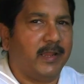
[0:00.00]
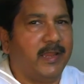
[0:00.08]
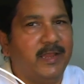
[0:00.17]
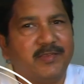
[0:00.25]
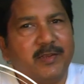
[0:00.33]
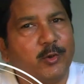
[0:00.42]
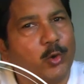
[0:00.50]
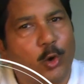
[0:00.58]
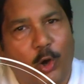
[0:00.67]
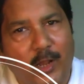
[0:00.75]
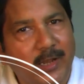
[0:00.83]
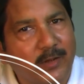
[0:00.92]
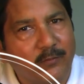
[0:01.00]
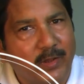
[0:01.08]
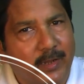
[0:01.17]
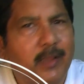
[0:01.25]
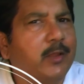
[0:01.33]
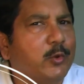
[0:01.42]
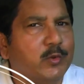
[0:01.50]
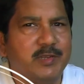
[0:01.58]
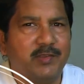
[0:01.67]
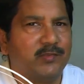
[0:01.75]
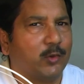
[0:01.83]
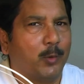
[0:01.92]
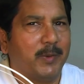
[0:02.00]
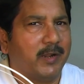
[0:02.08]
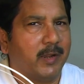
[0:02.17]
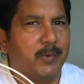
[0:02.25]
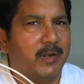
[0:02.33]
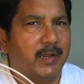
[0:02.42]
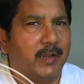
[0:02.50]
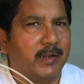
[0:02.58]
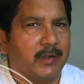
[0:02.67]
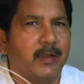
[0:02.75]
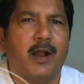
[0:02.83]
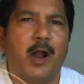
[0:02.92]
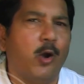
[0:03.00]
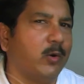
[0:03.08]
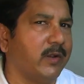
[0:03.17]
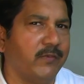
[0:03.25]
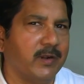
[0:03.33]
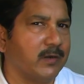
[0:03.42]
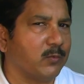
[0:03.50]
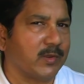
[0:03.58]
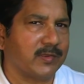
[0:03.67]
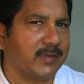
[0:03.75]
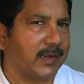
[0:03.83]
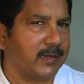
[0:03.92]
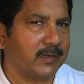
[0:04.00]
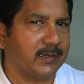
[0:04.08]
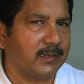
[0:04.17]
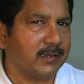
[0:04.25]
Easy to coil and wick. You just saw me rebuilding it. How difficult was that?